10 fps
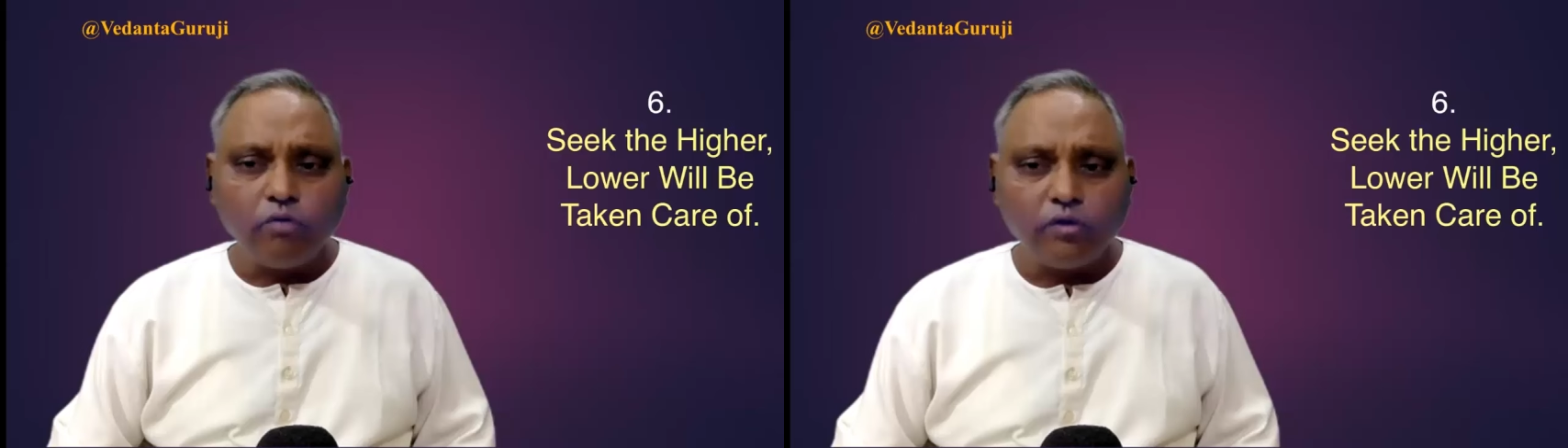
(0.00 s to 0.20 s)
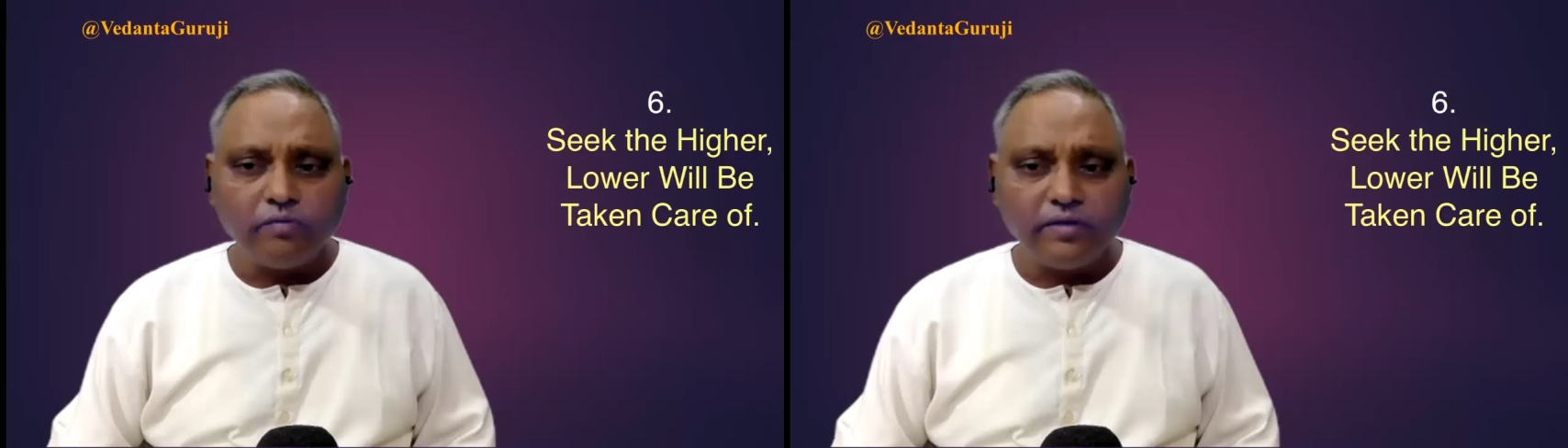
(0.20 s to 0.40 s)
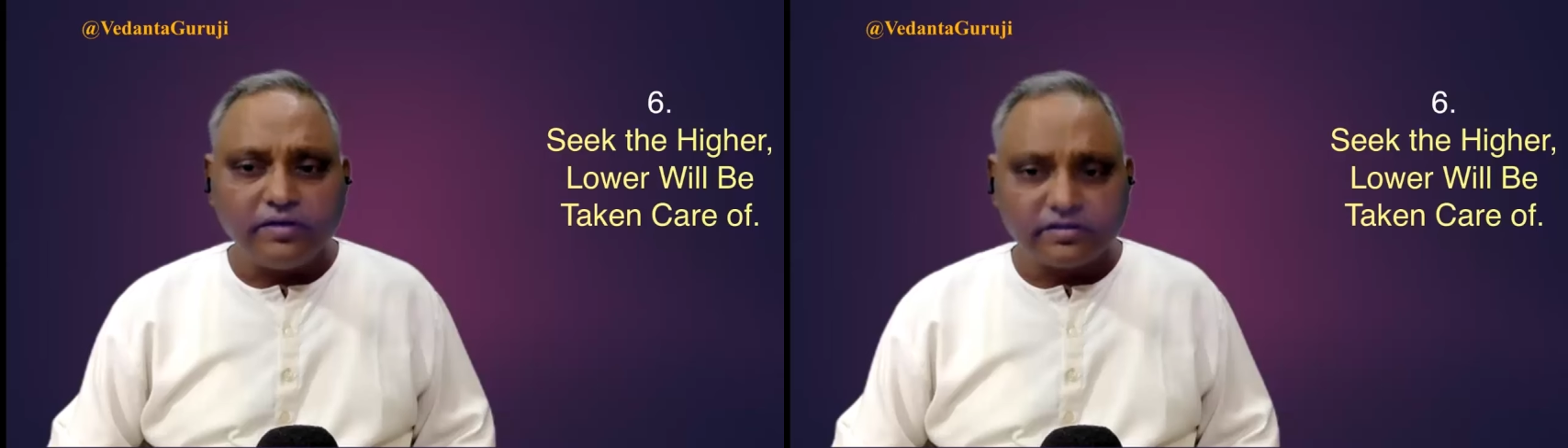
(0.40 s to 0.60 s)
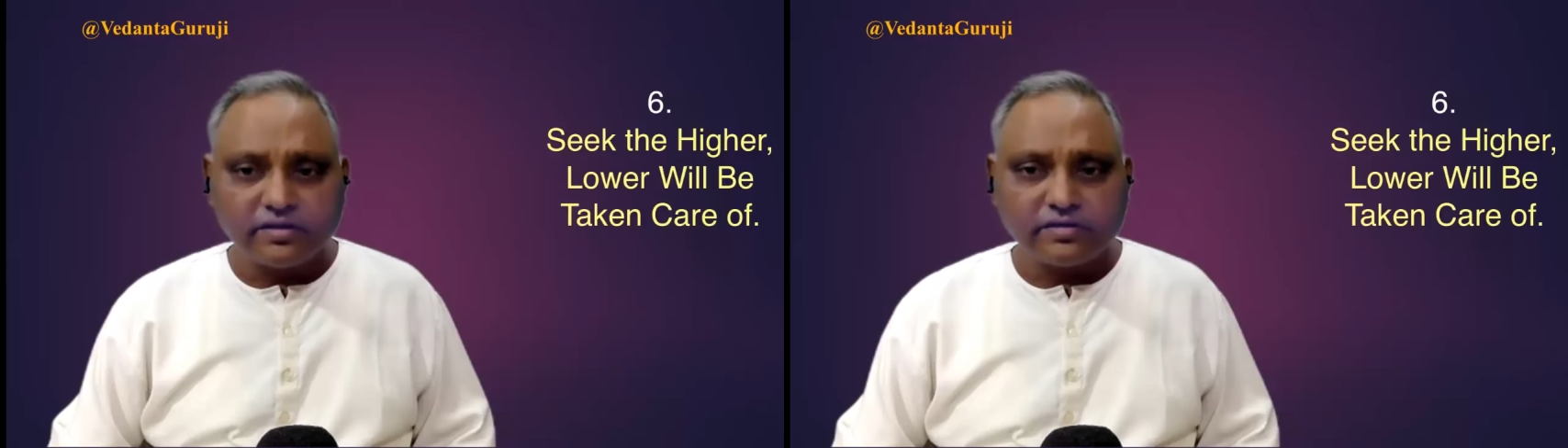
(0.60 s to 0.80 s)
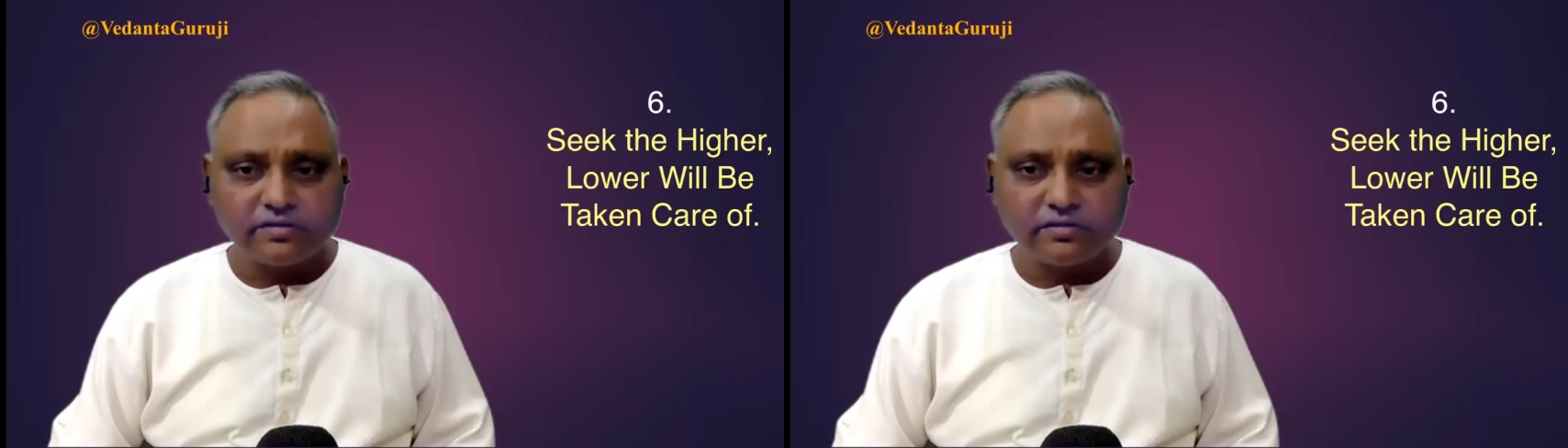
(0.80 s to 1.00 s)
what we
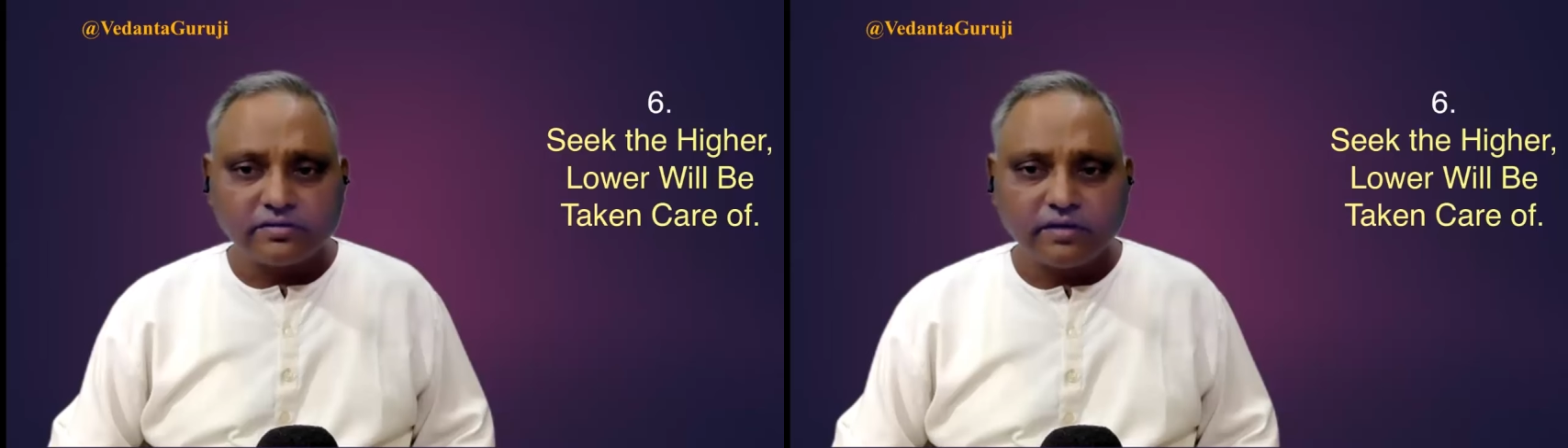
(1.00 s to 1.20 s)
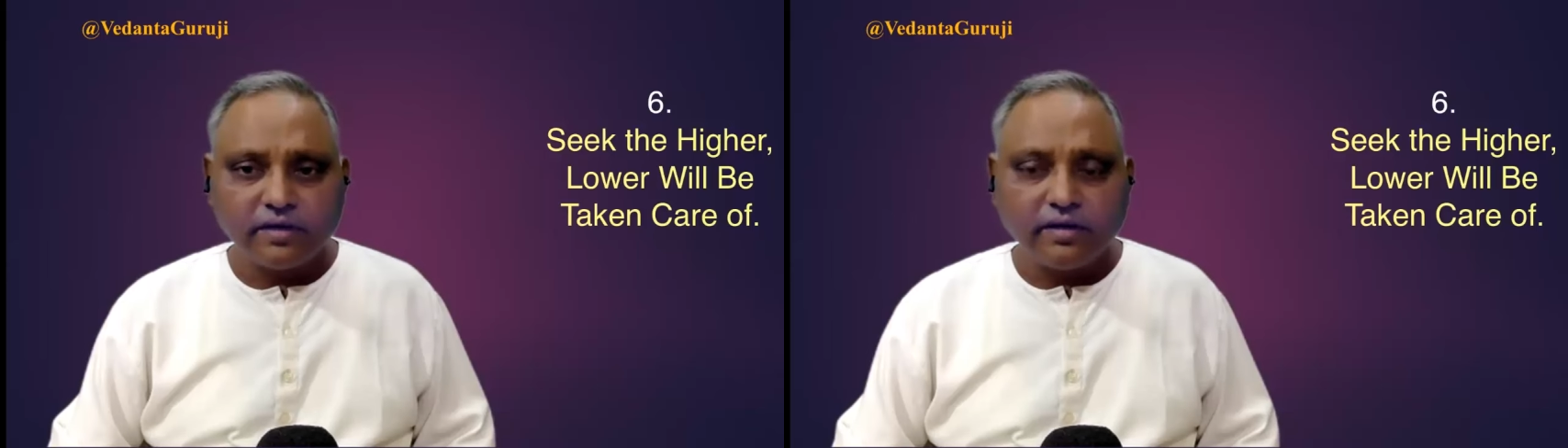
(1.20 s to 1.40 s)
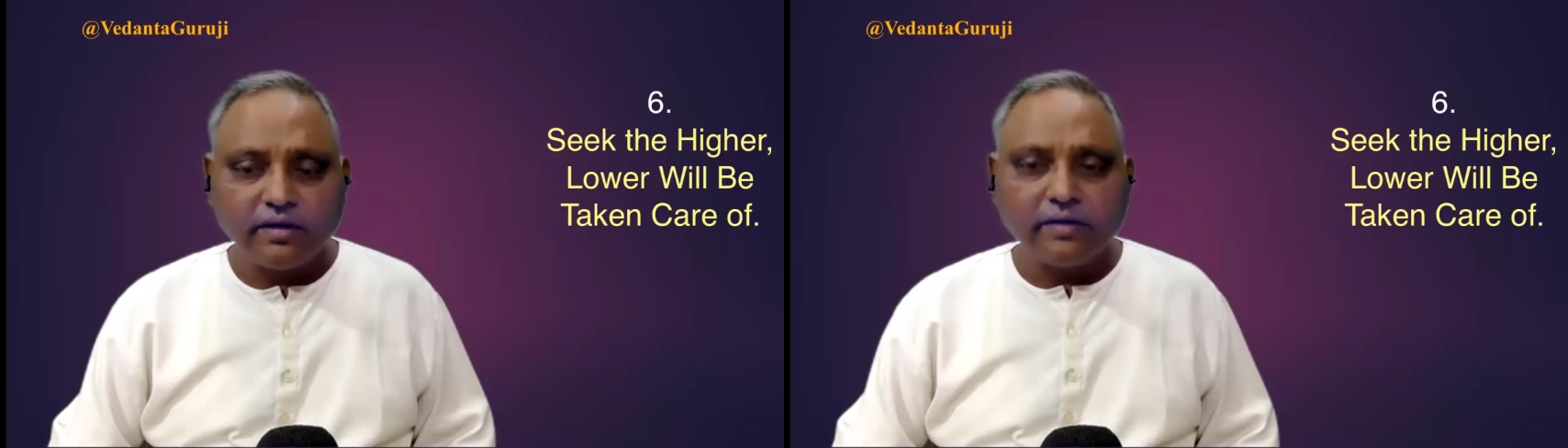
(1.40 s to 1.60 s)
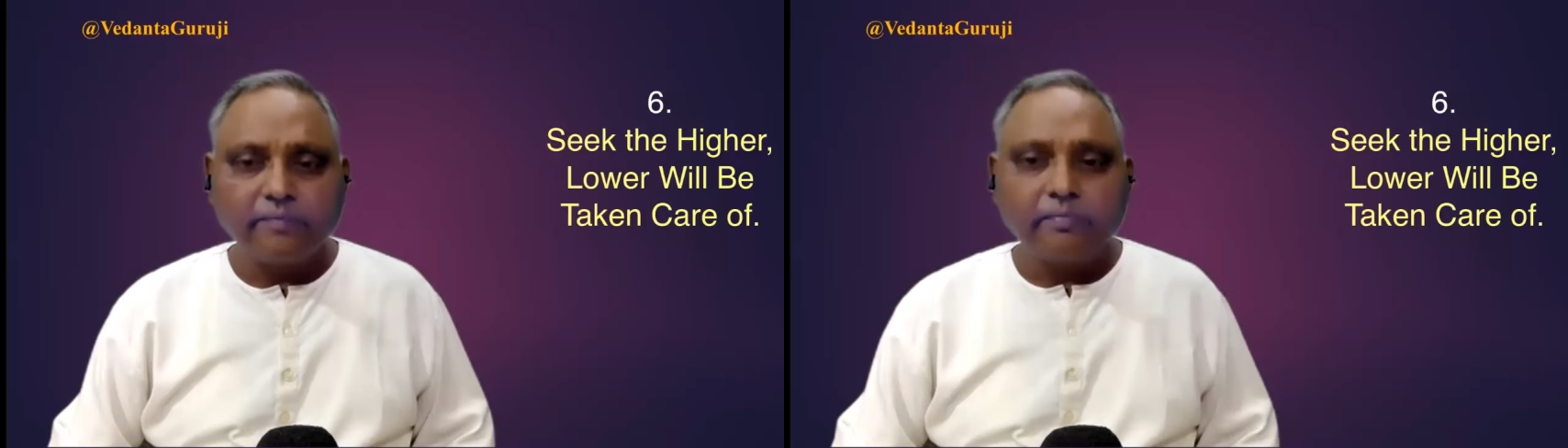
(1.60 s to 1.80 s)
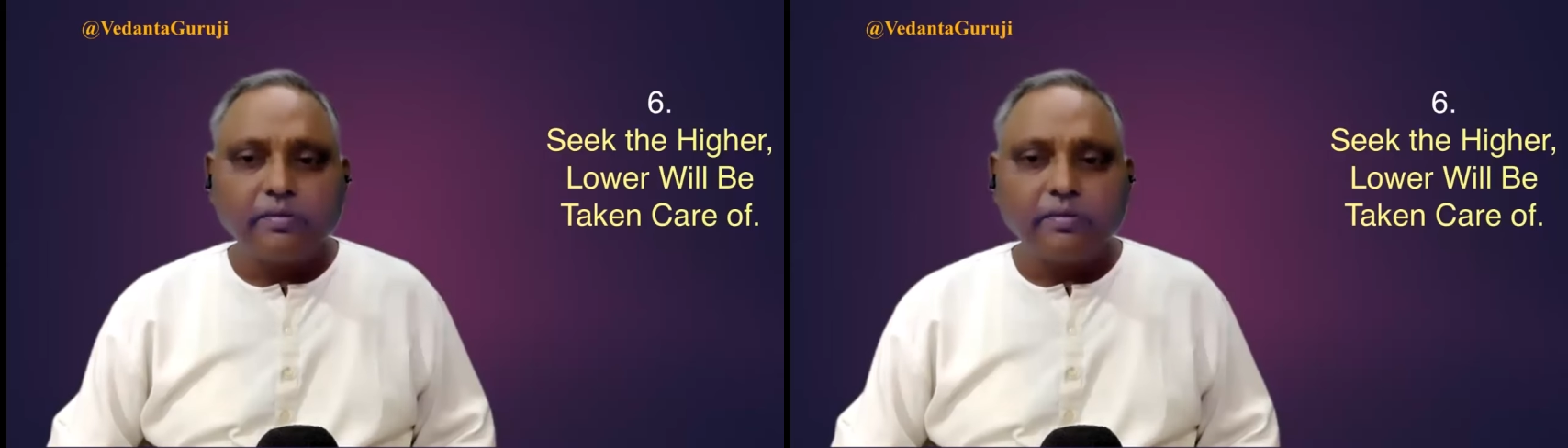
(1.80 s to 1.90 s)
discussed earlier,